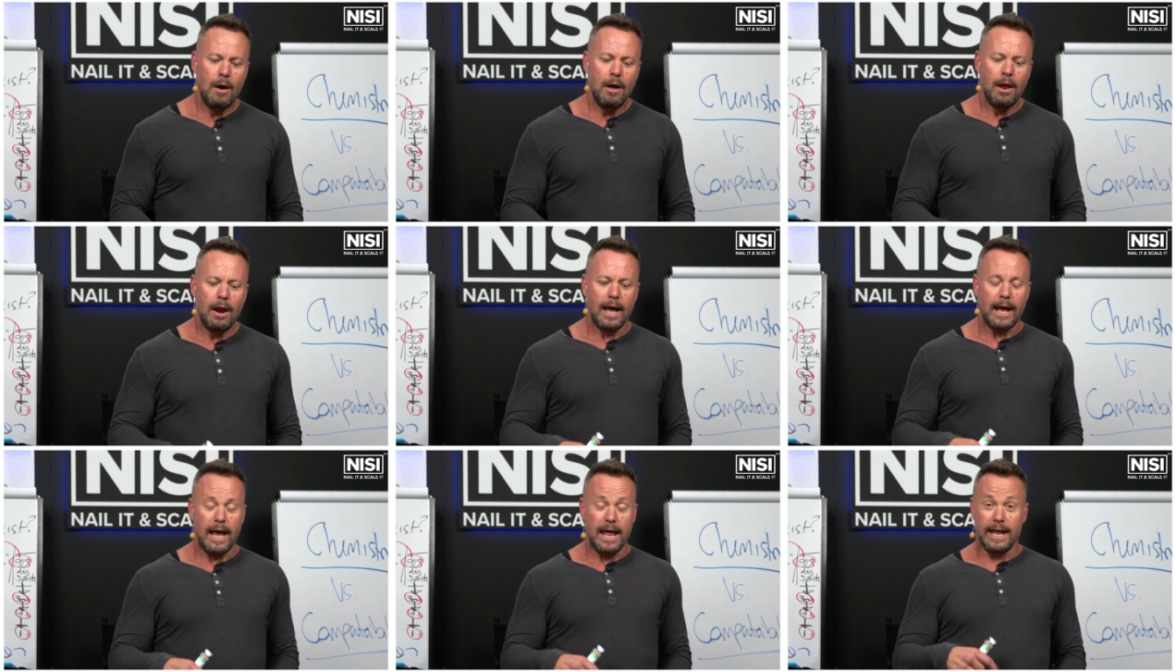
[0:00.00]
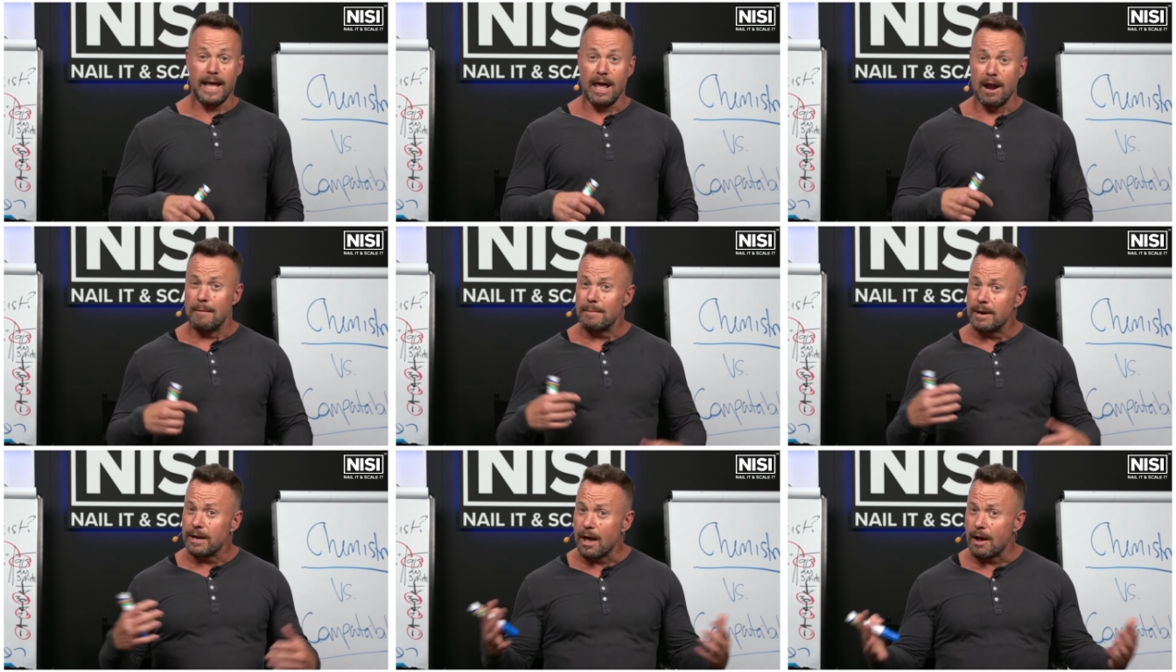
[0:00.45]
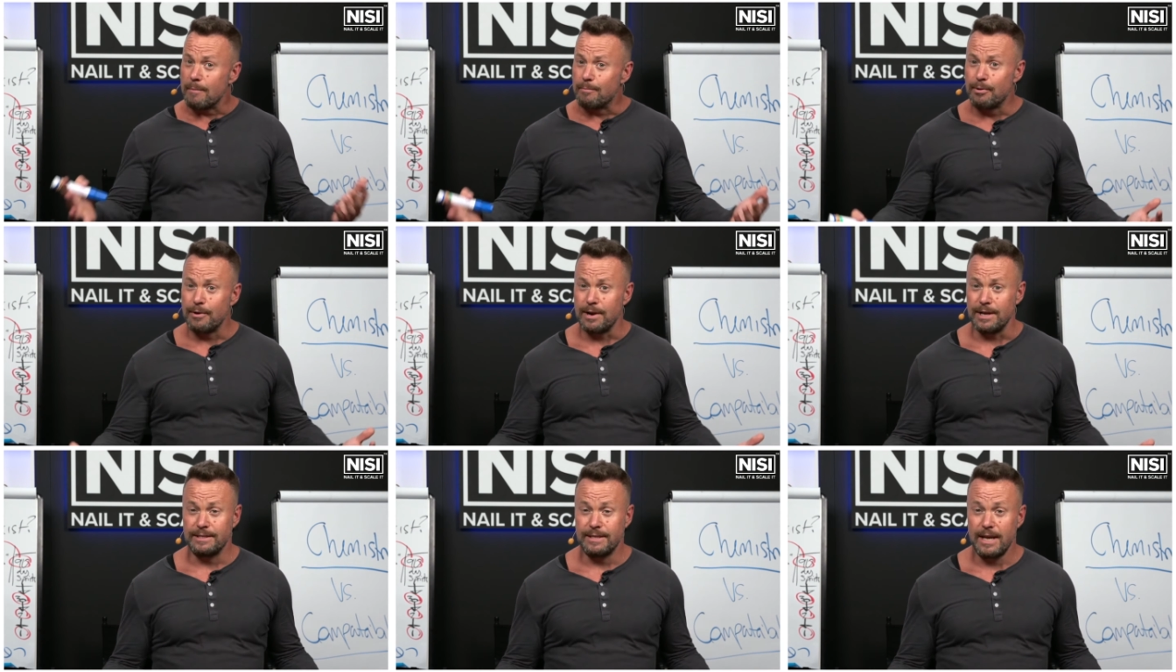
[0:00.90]
Like, and again, I'm going to go
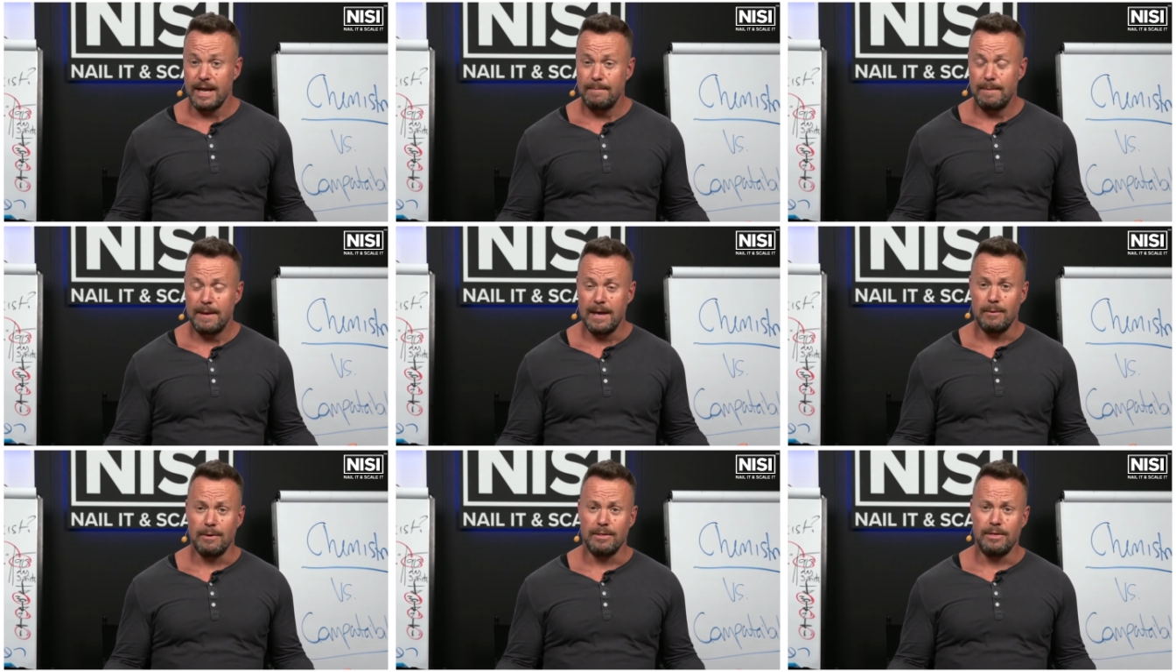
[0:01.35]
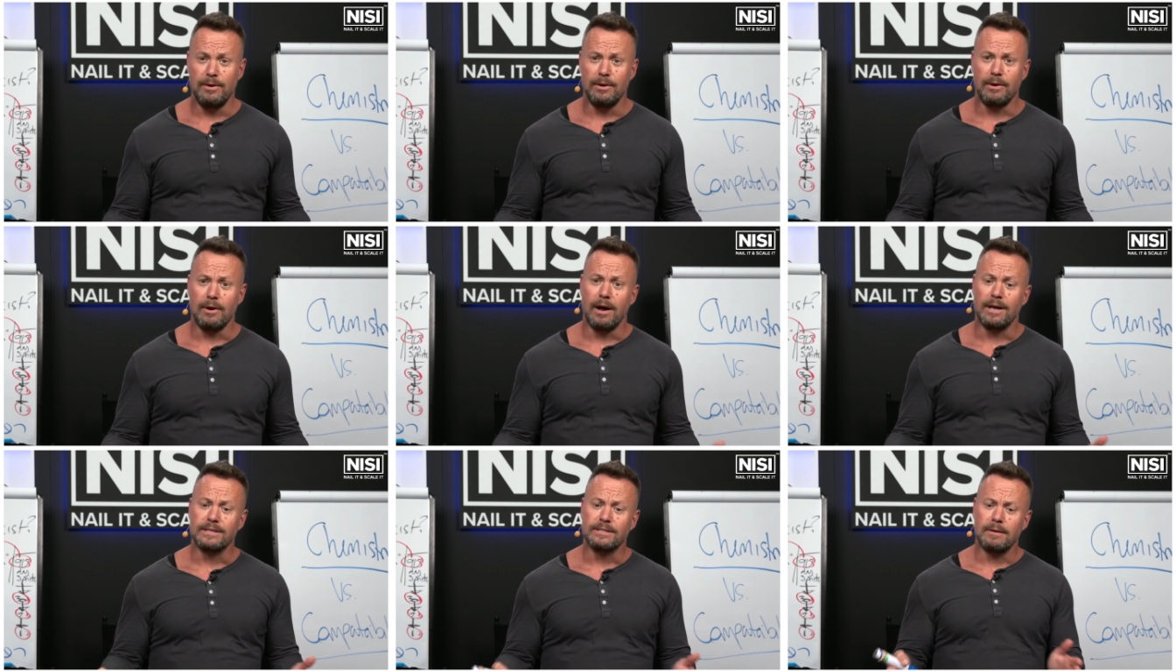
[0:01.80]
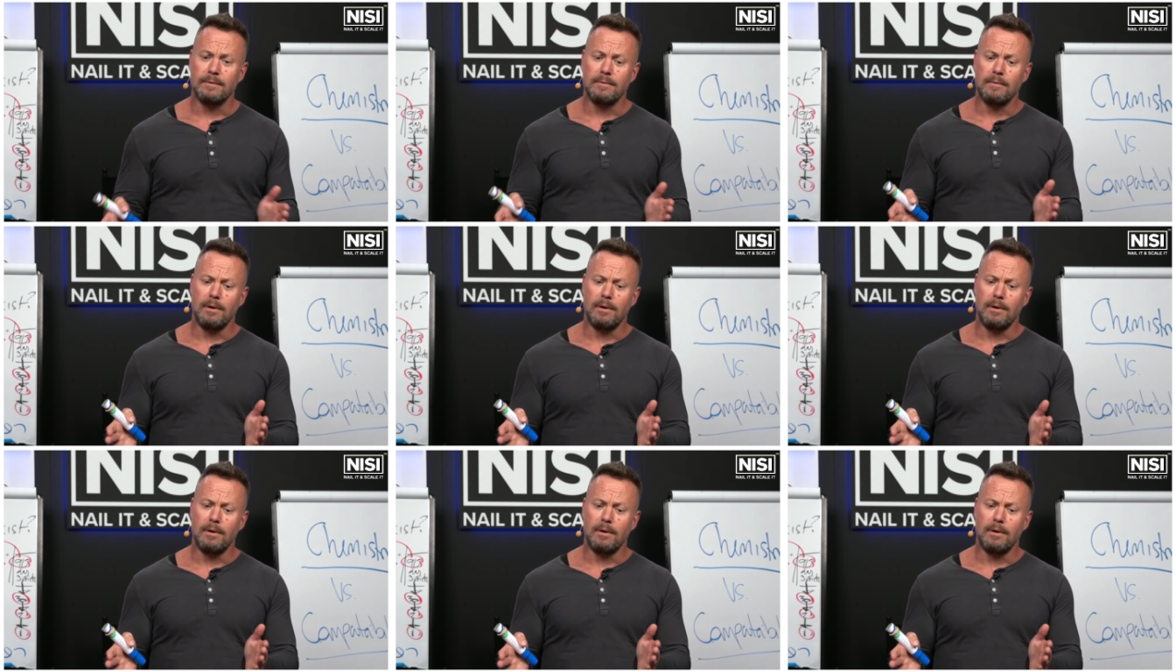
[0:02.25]
pretty deep here with you guys.